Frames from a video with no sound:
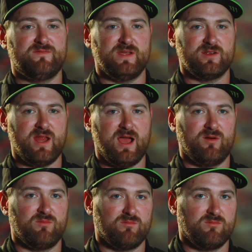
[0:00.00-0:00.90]
figured out
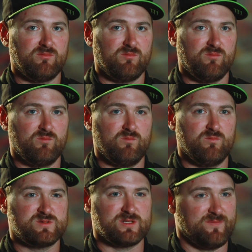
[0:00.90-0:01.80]

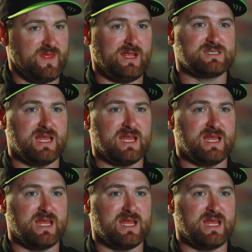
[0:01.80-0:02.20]
some things